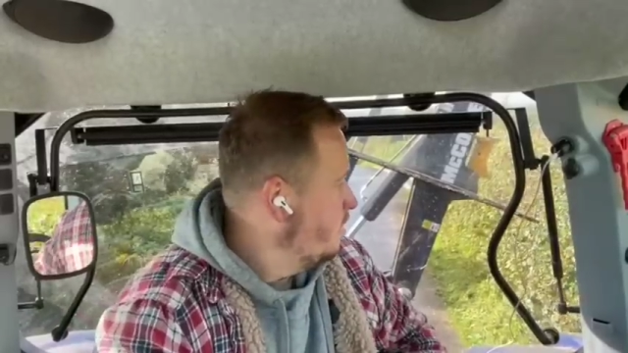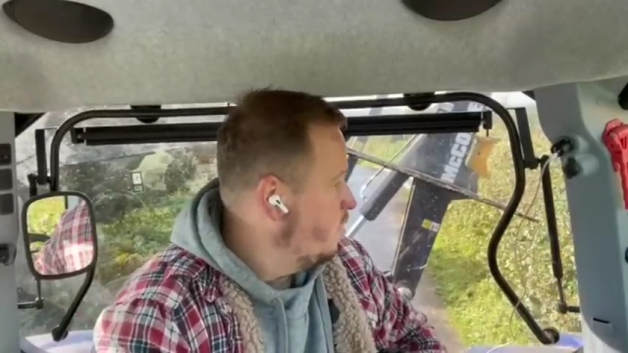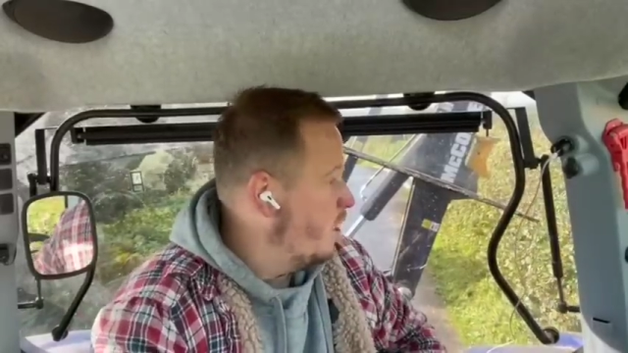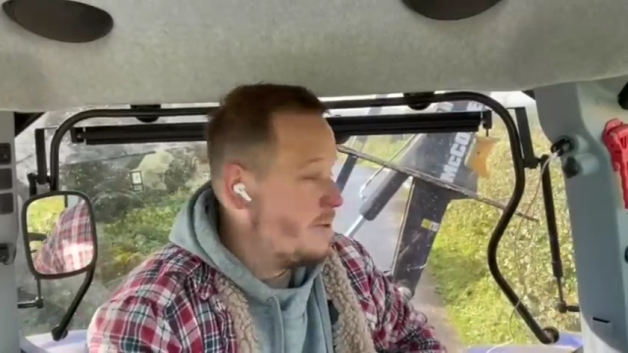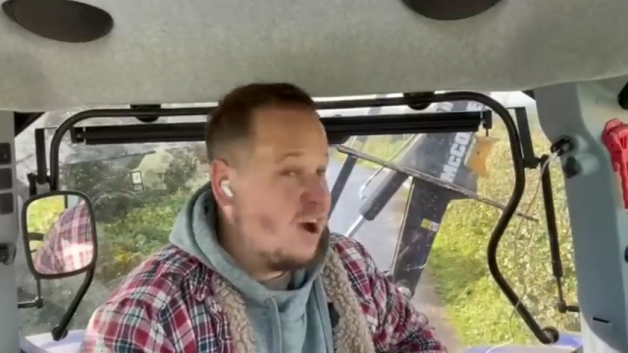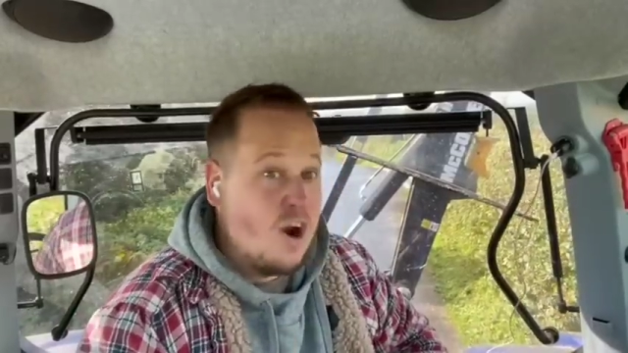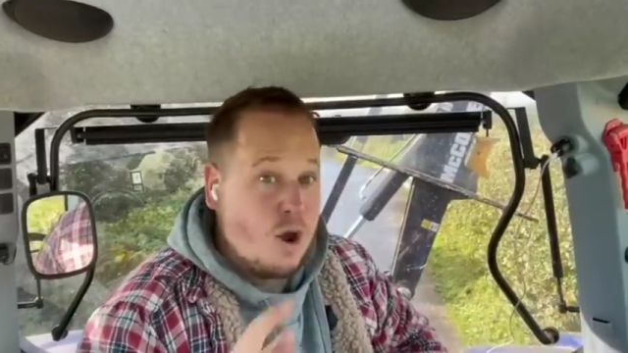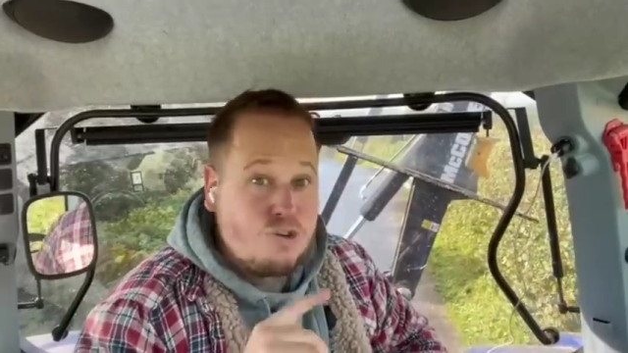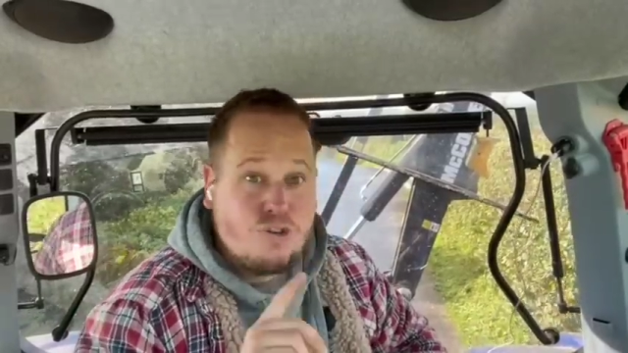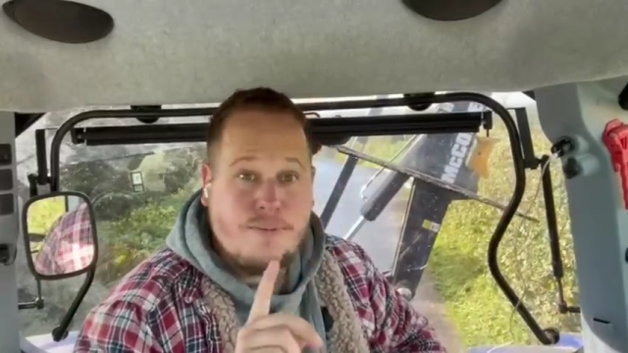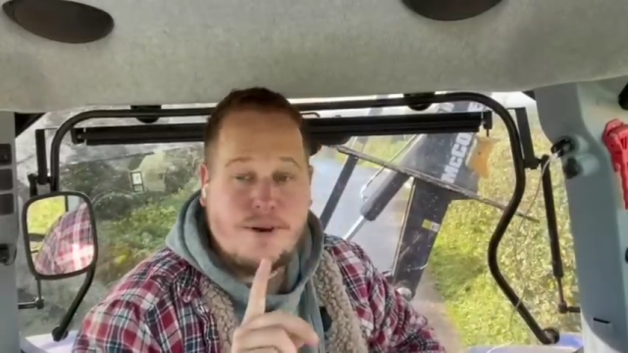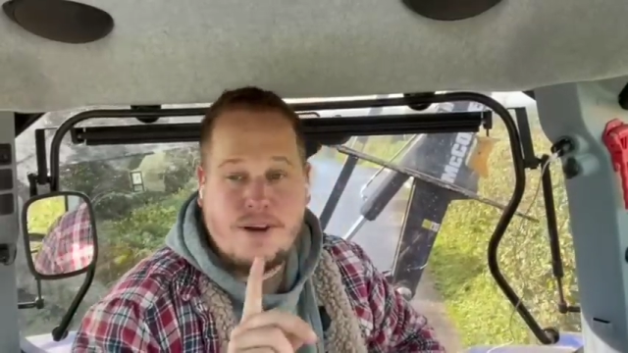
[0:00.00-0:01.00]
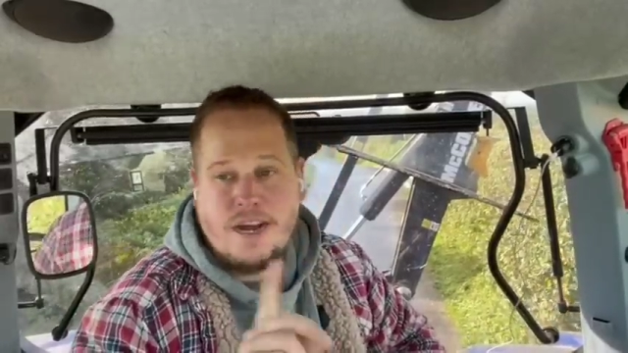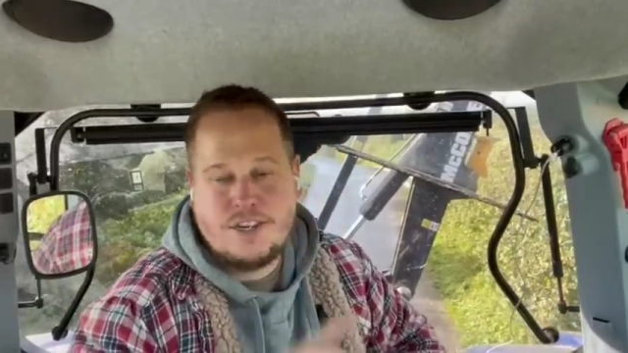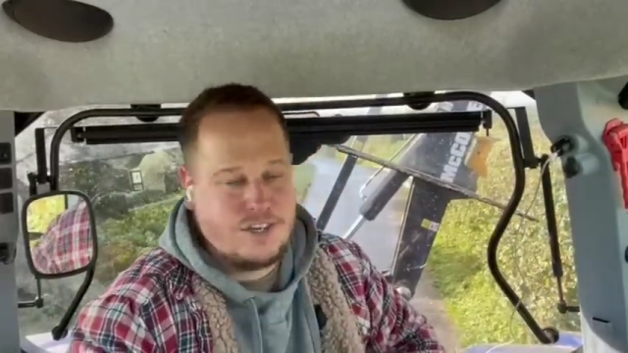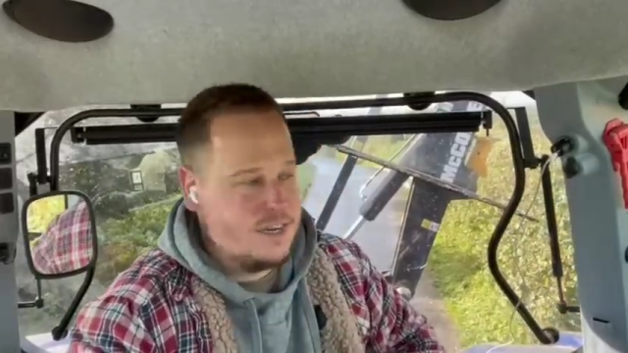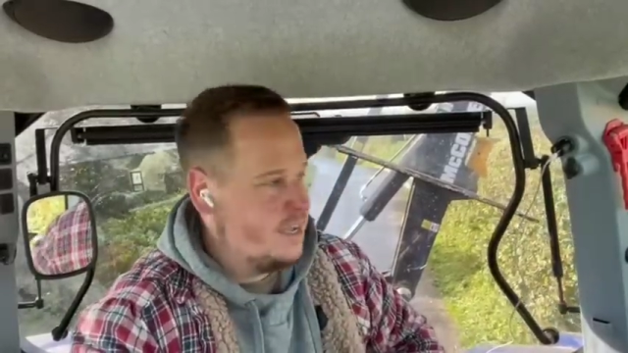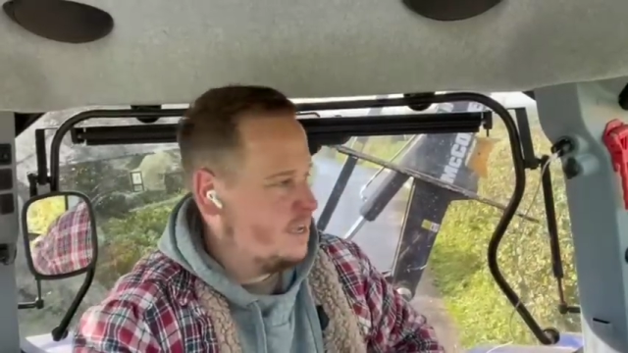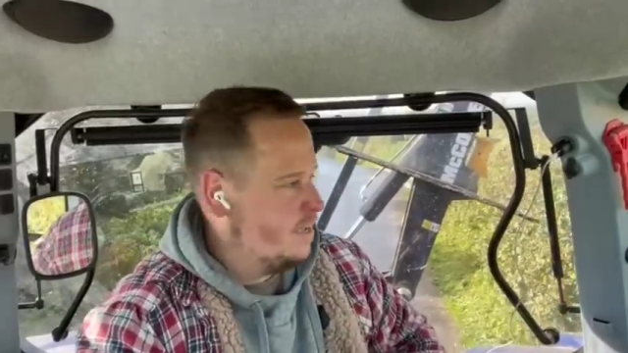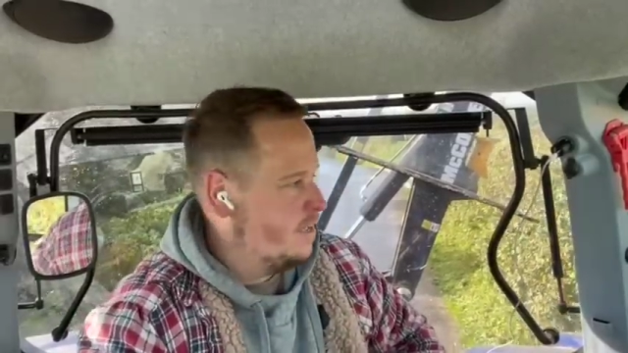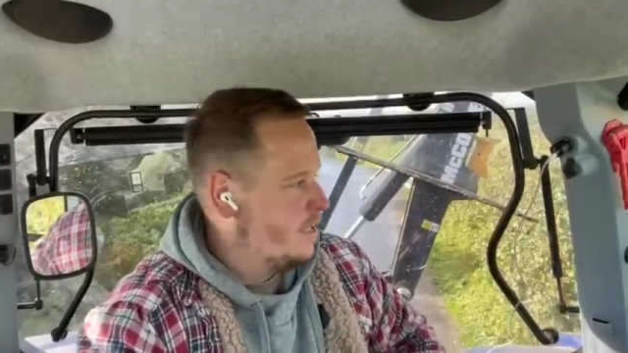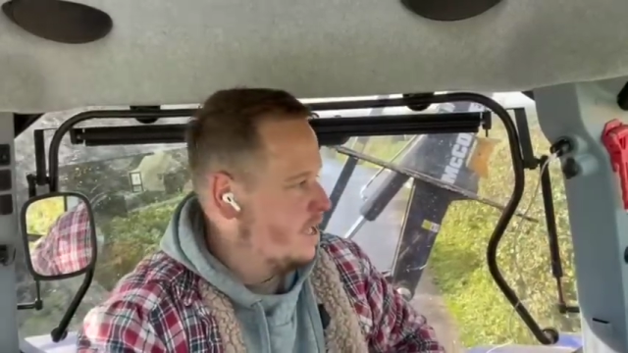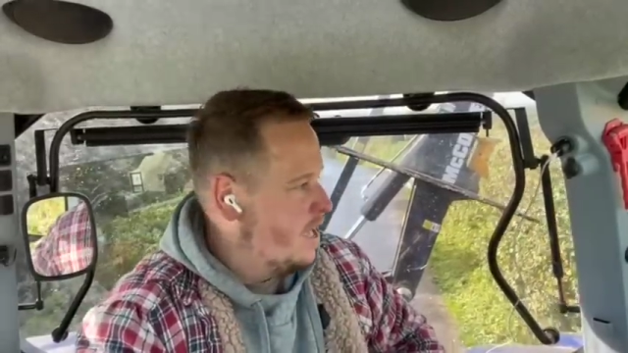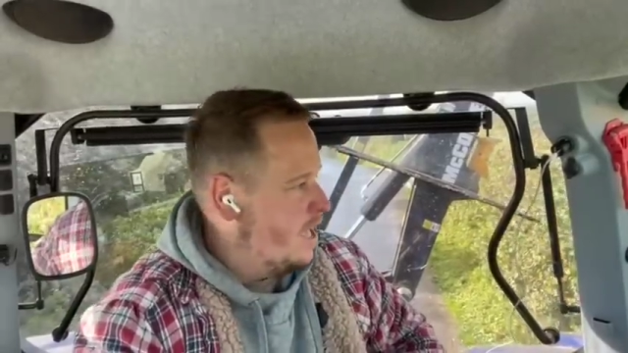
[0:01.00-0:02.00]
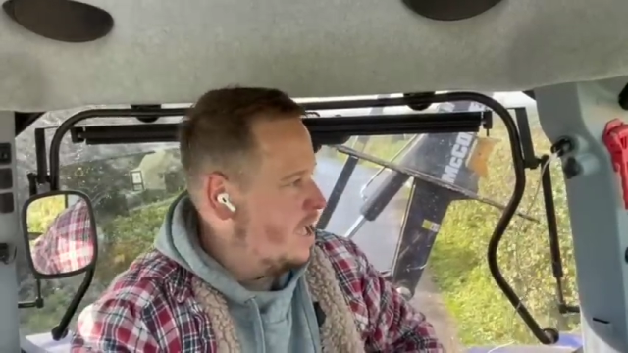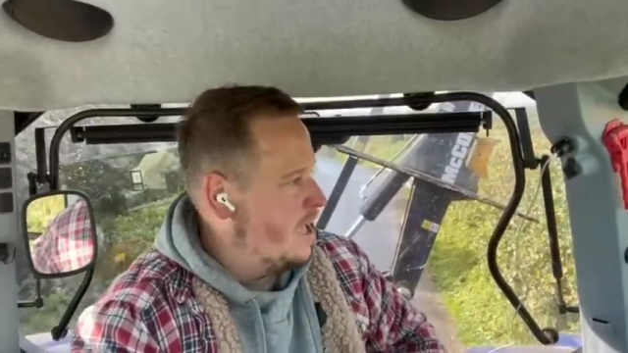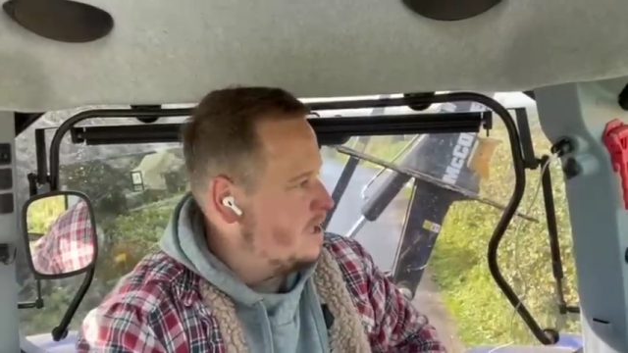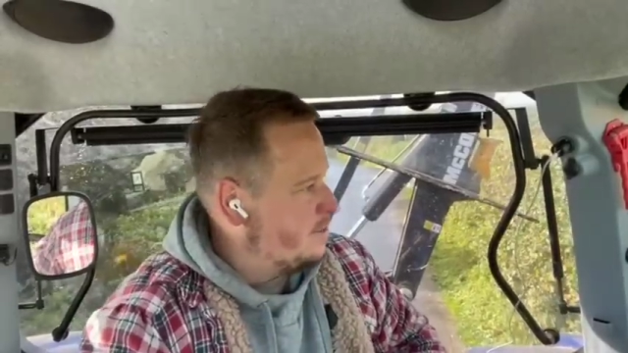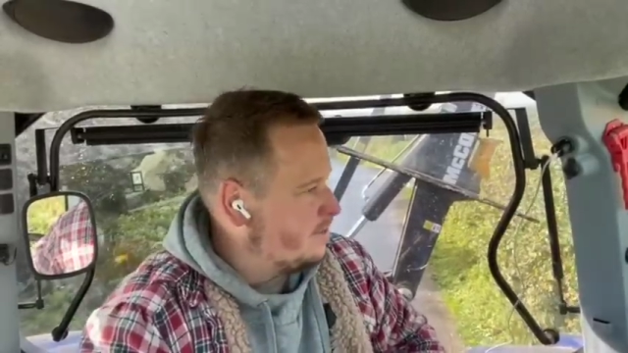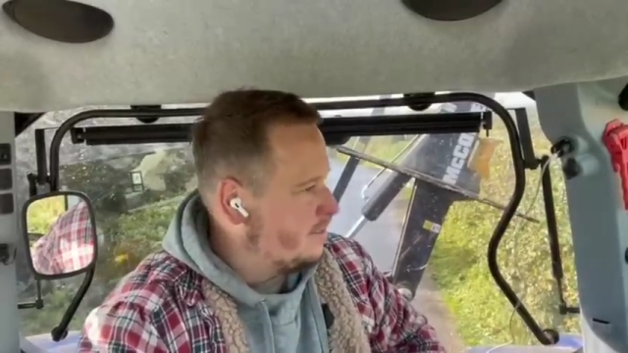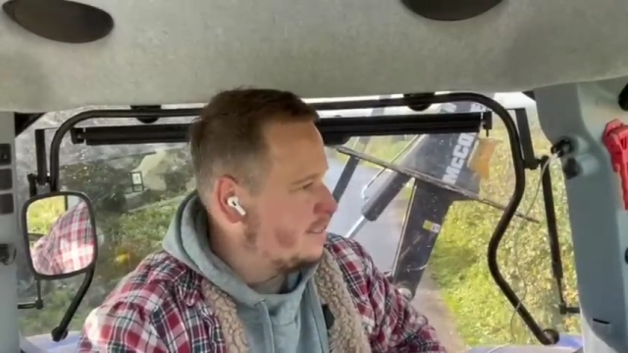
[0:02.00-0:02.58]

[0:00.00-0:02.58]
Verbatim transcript: well about our old trimmer actually, is